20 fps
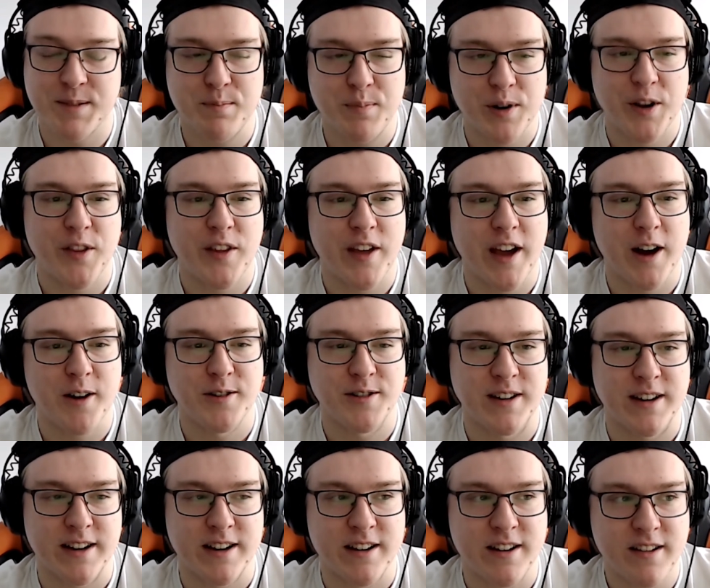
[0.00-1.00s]
put in the hours
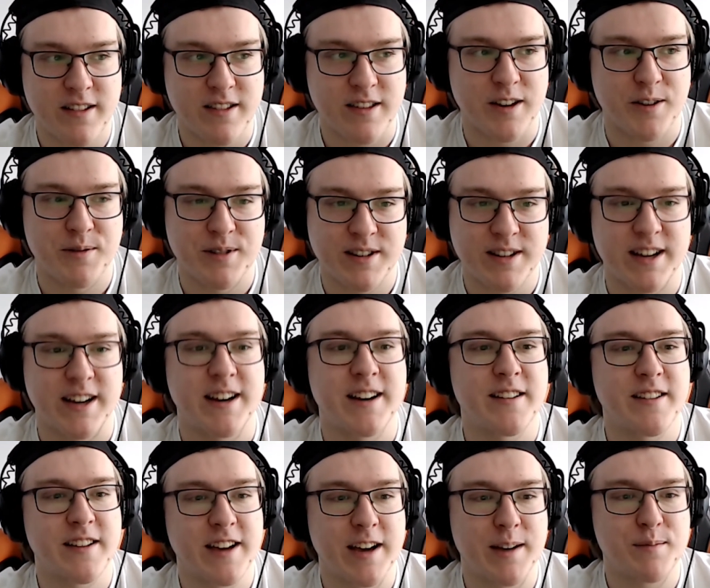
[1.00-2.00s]
I think would take
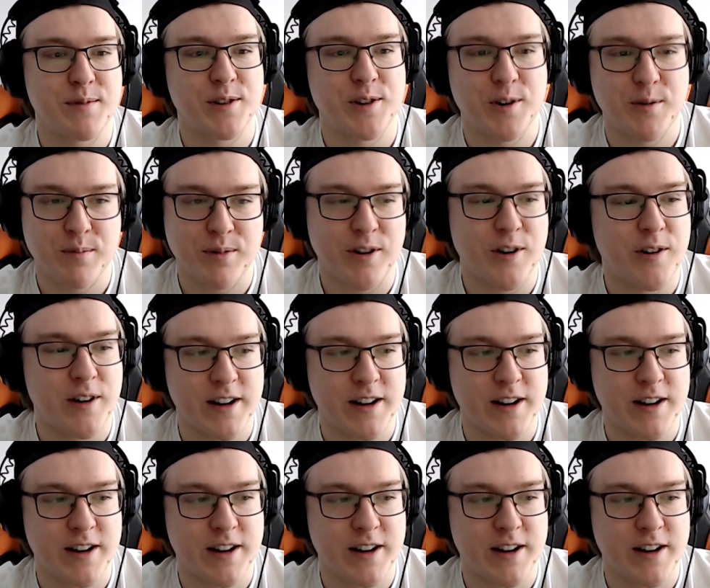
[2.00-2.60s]
into the game to go pro.